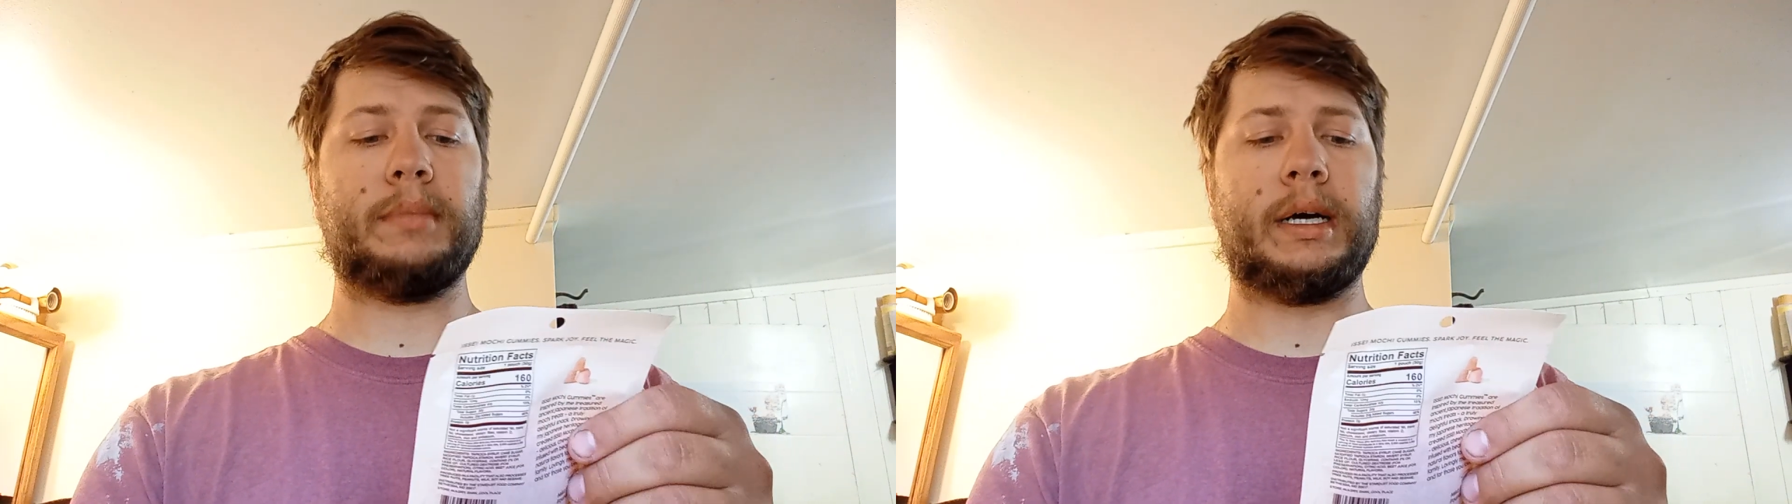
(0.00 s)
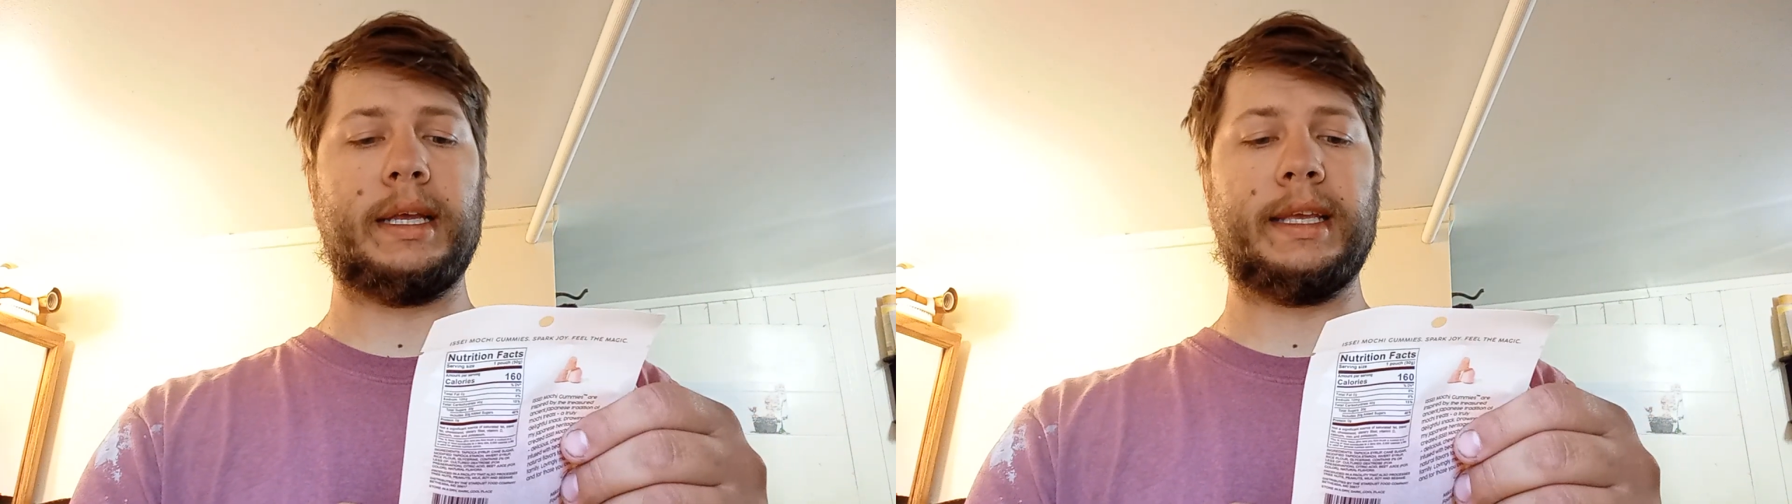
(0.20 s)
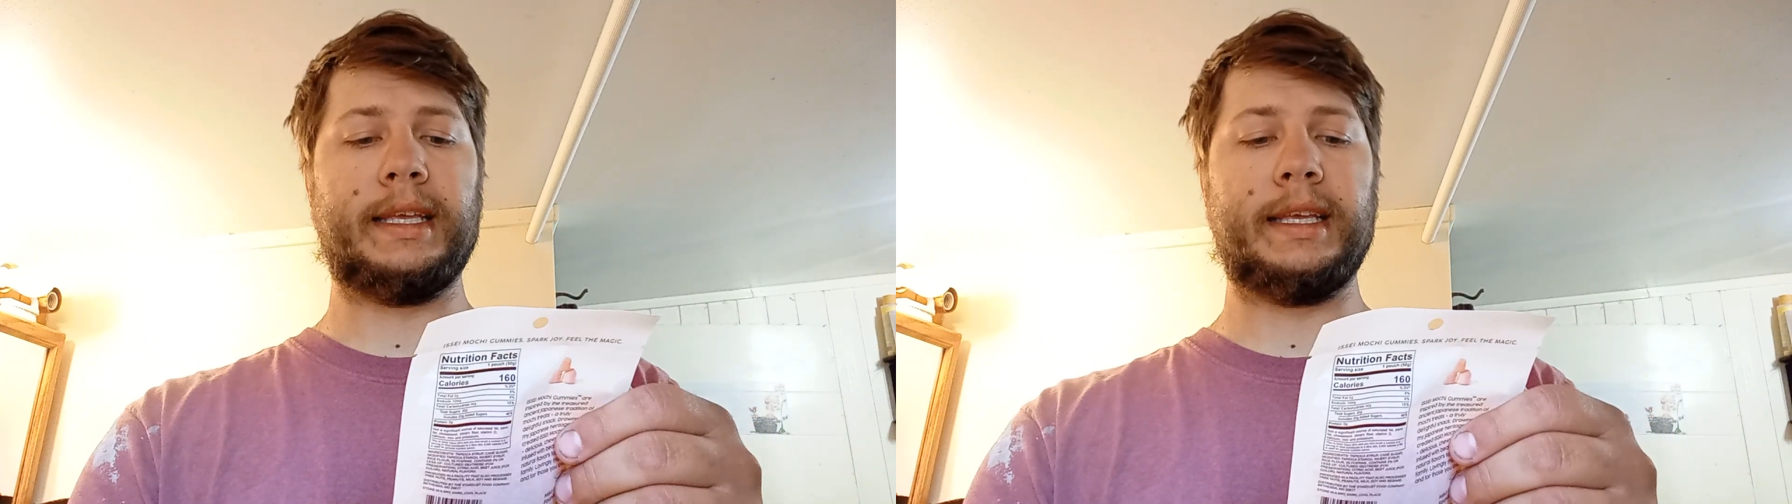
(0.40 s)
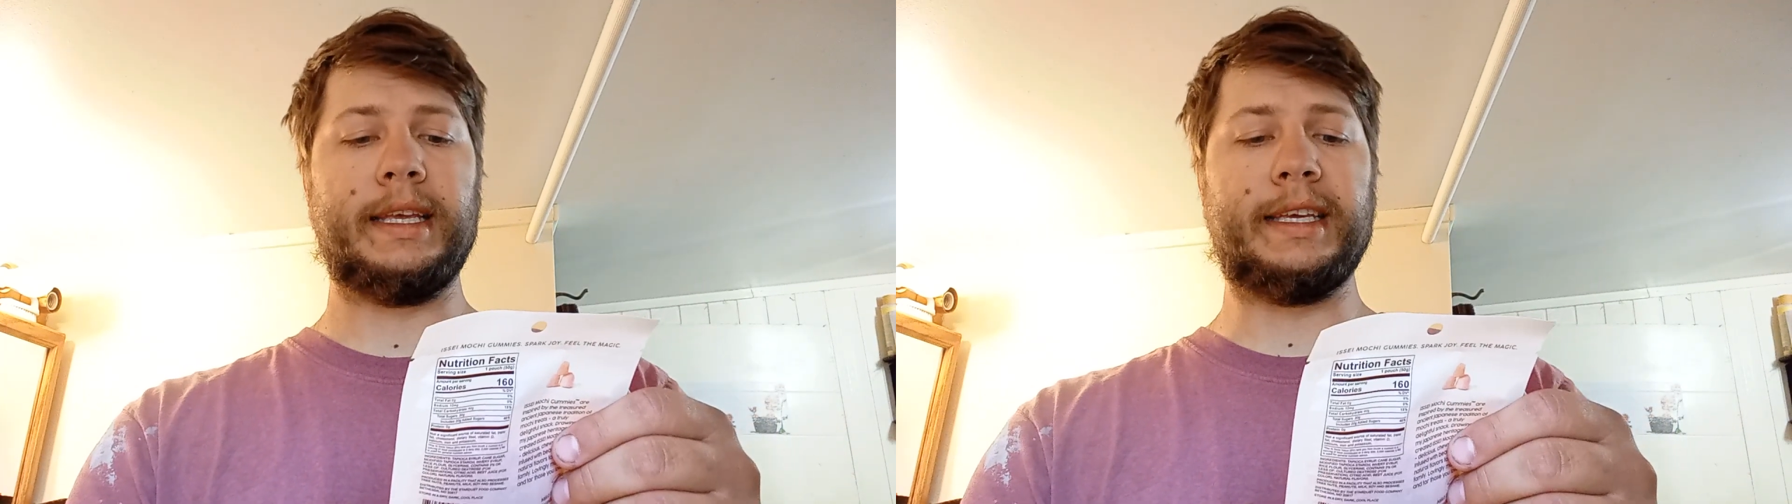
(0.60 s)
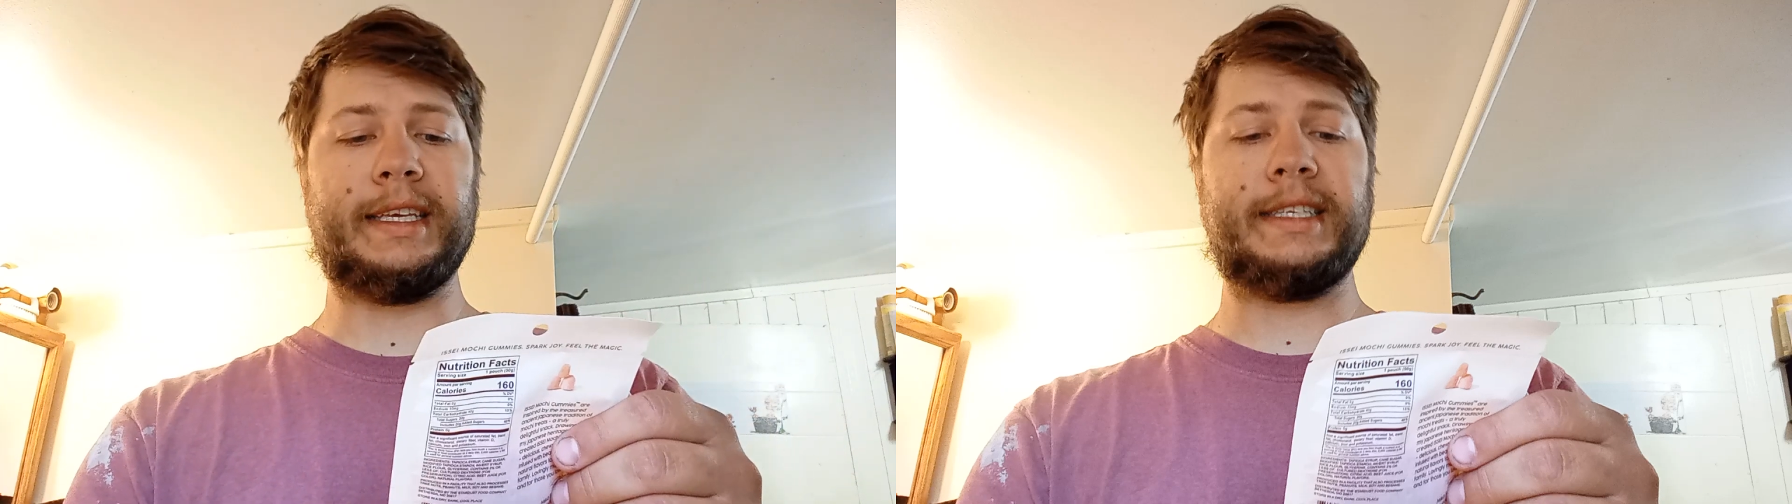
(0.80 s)
by
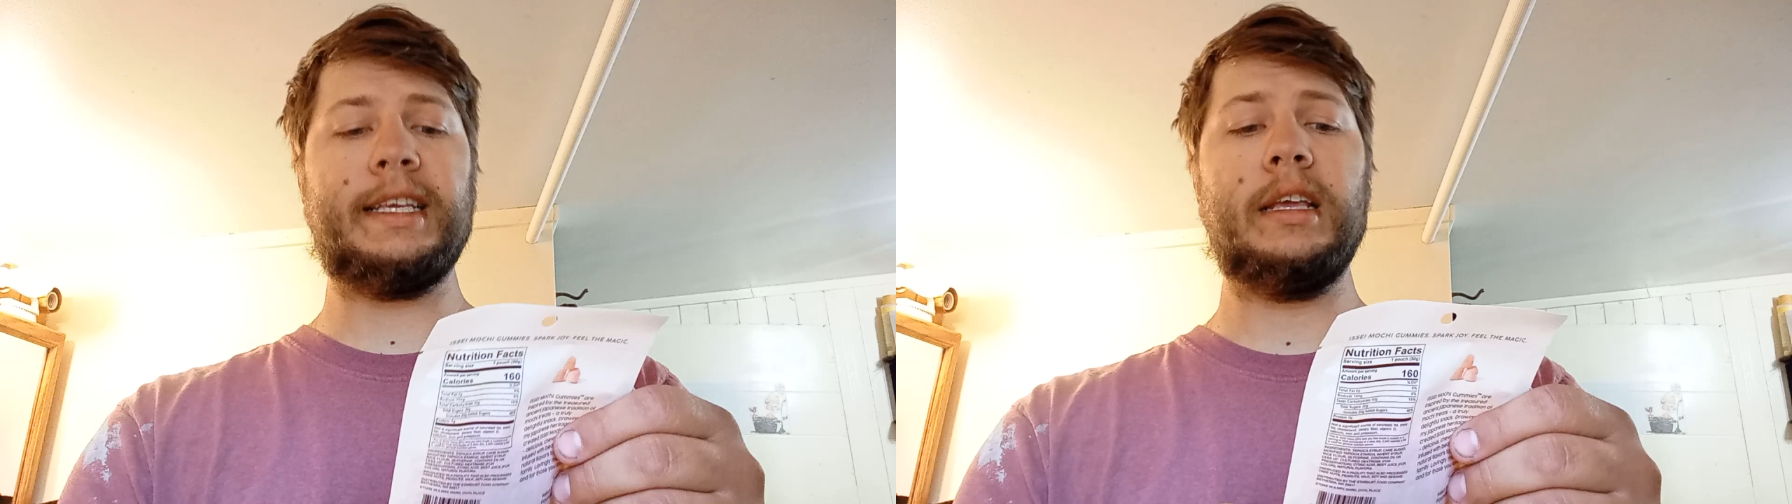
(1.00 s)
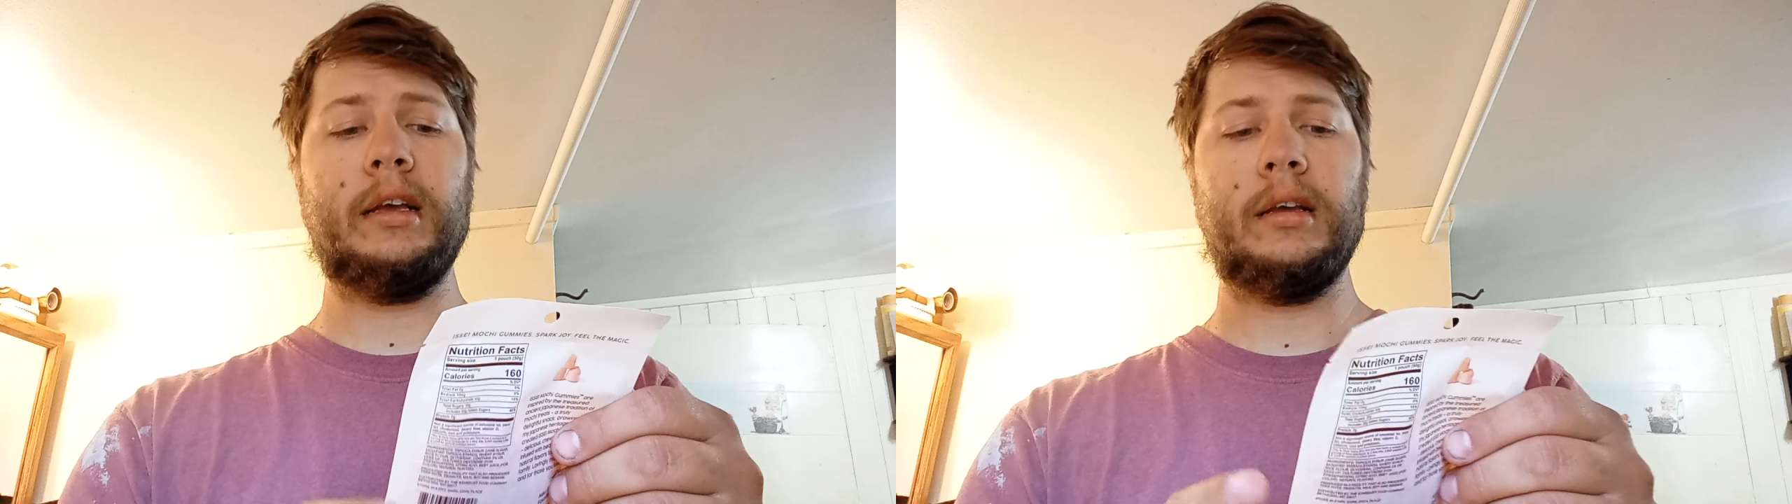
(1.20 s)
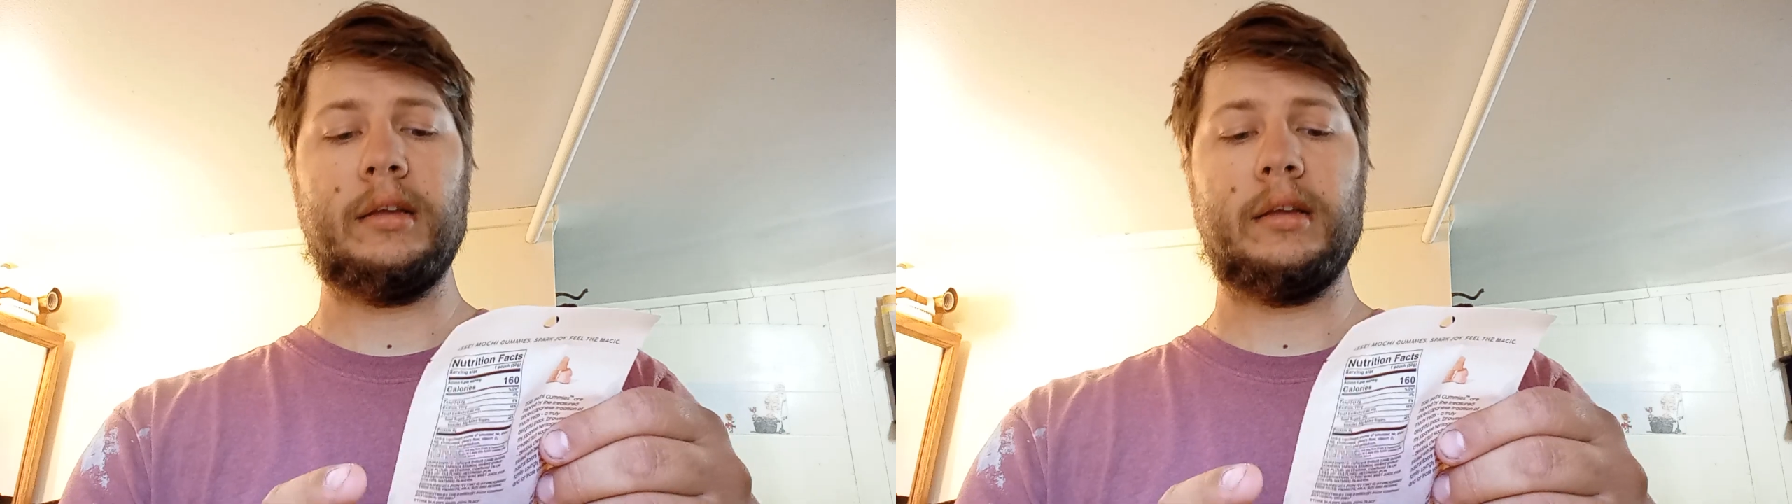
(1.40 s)
Issy.